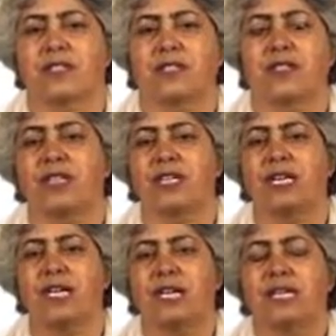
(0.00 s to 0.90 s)

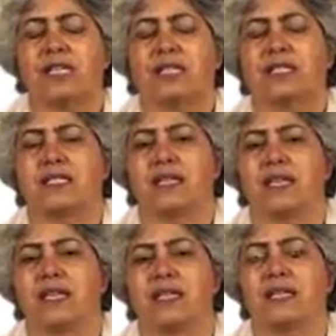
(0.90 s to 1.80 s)
degree. The
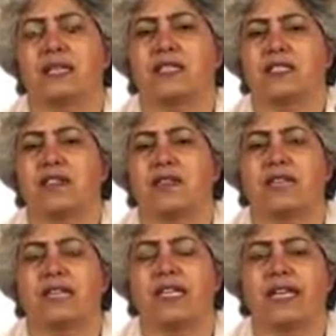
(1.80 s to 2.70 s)
second is
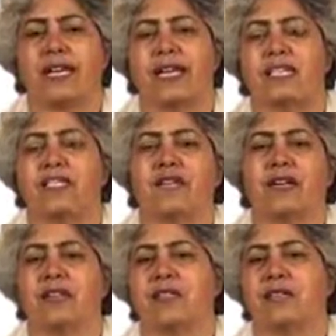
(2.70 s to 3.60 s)
definitely negative,
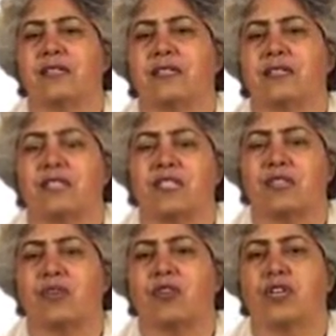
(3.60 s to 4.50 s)
and that is
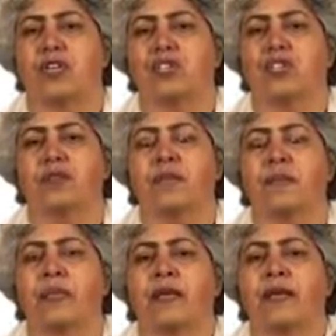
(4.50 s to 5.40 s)
dissimulation.
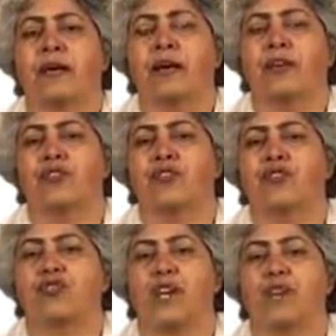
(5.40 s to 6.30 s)
And you
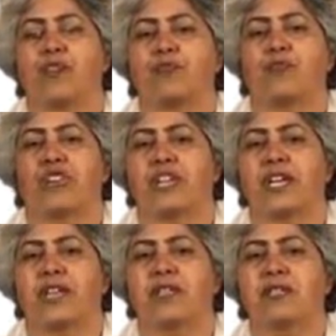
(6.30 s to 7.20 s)
try to
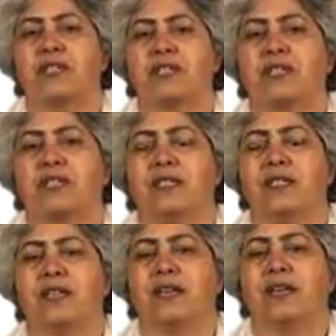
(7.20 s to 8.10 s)
pretend
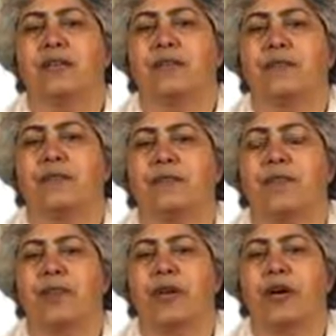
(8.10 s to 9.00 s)

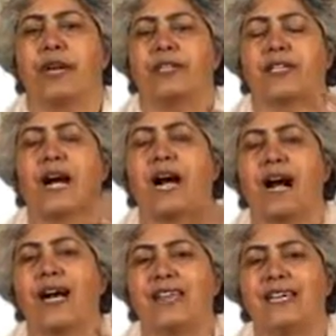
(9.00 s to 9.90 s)
and
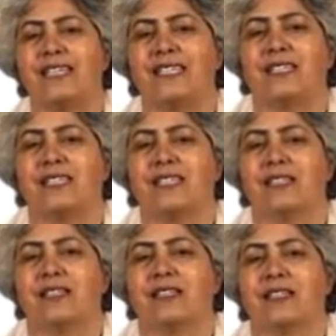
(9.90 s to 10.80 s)
hide.
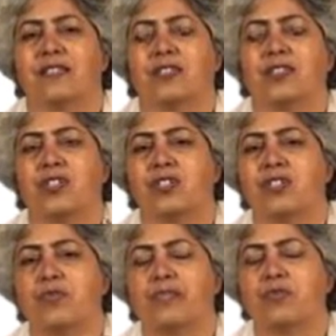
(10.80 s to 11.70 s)
You're not
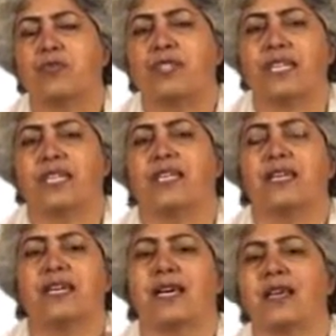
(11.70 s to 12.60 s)
so much
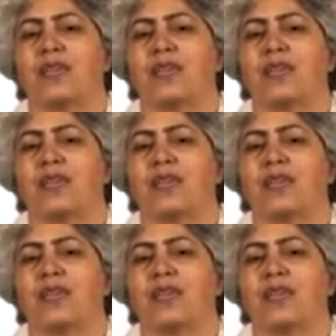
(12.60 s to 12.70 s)
pretending